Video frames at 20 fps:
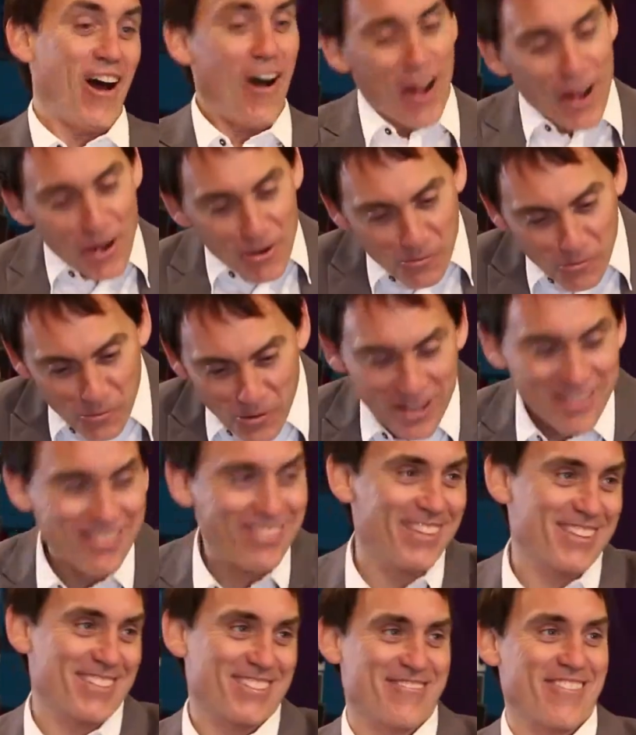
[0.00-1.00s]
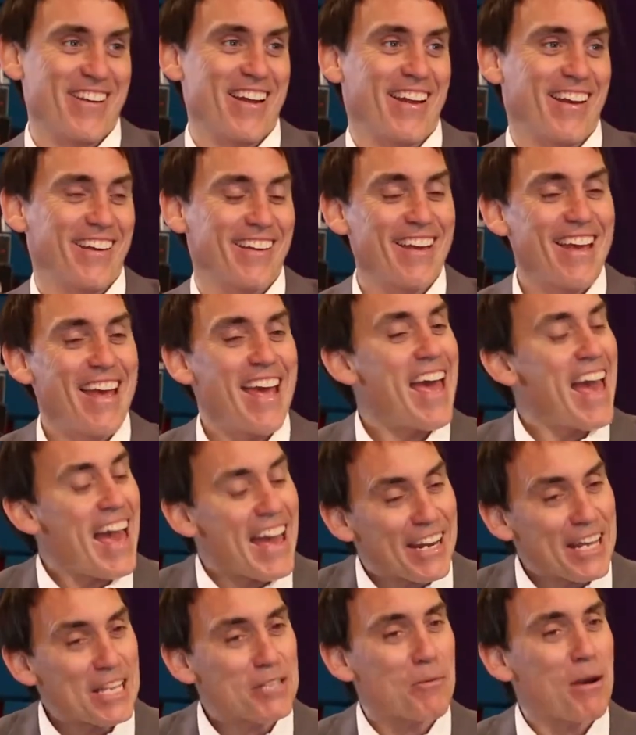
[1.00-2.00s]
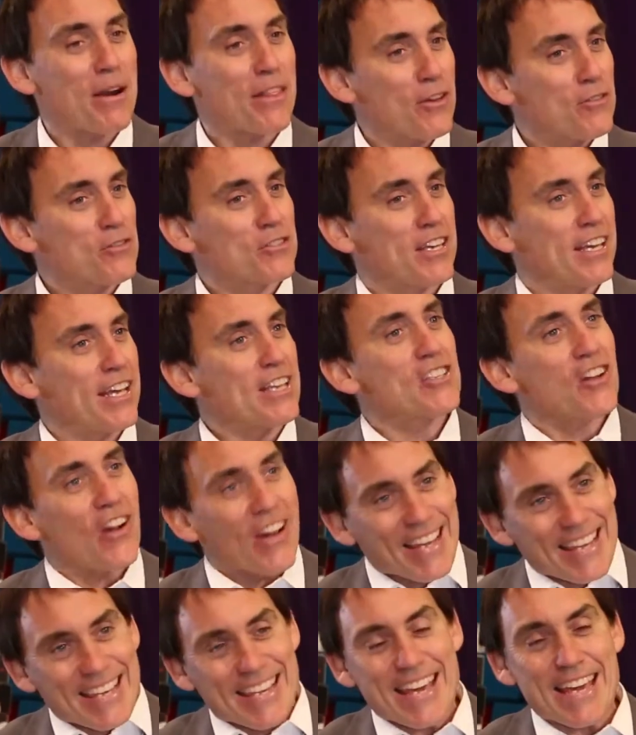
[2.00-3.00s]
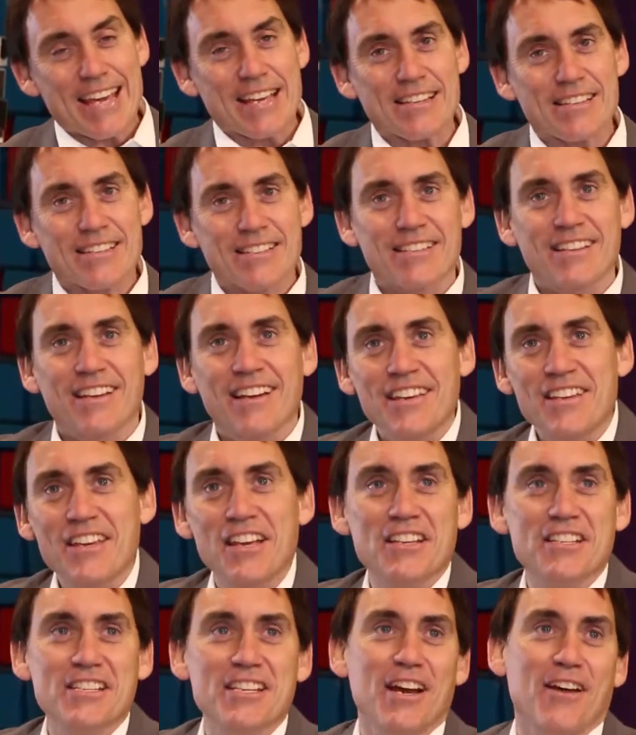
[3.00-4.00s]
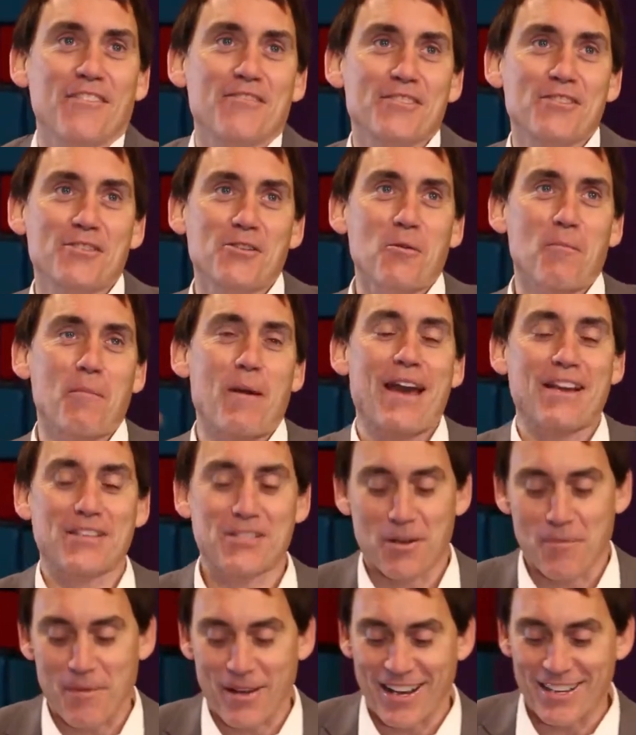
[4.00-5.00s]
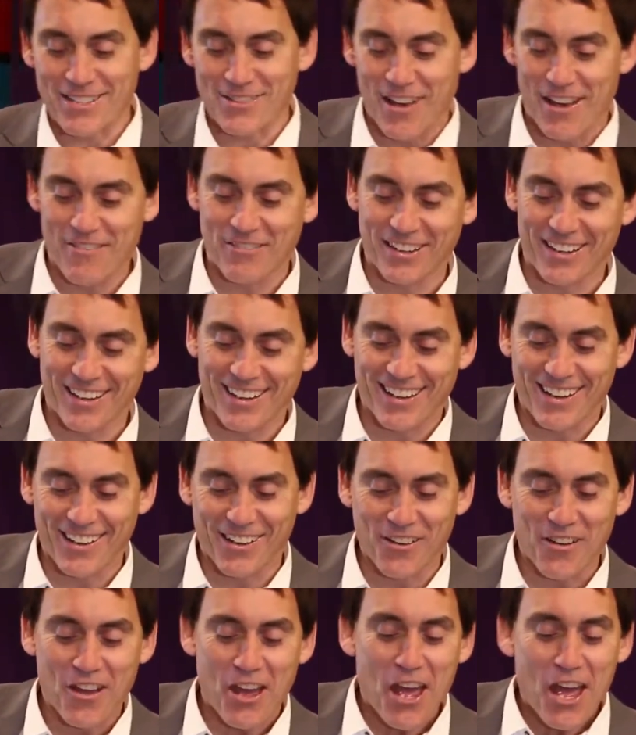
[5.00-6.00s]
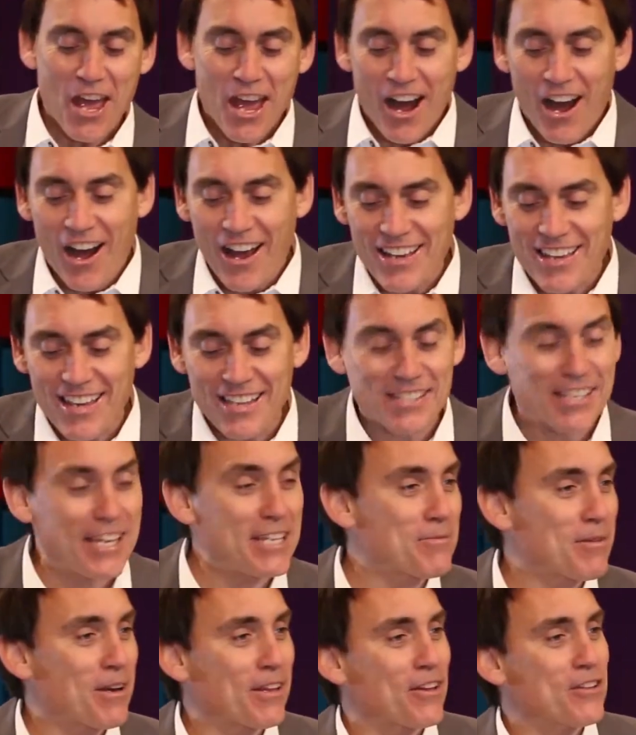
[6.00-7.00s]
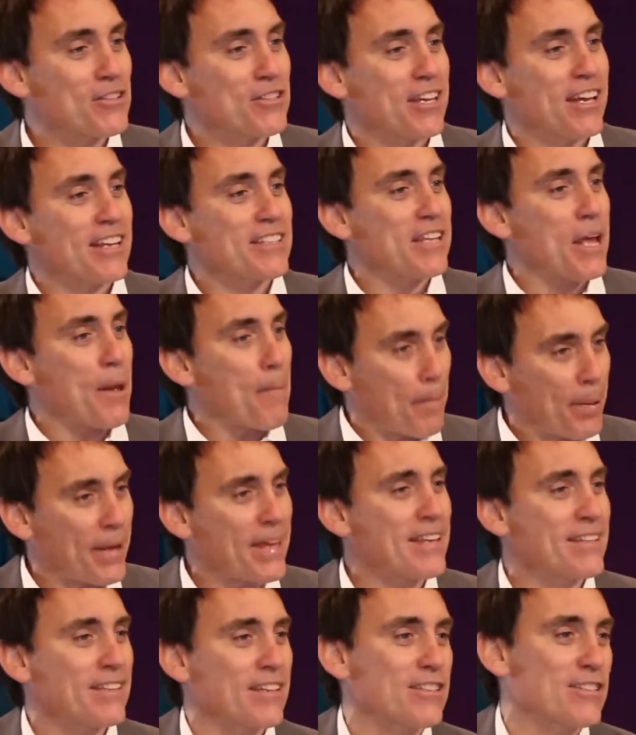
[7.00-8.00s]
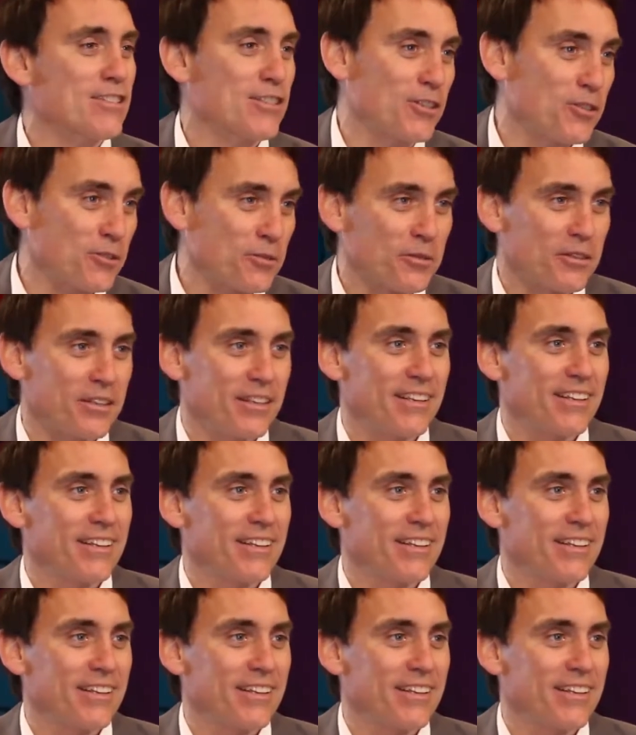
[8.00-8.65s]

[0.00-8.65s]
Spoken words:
And he's one of those kids, I guess, you can see I'm still passionate about it, so I haven't let it go. I guess he's one of those kids that peaked at school.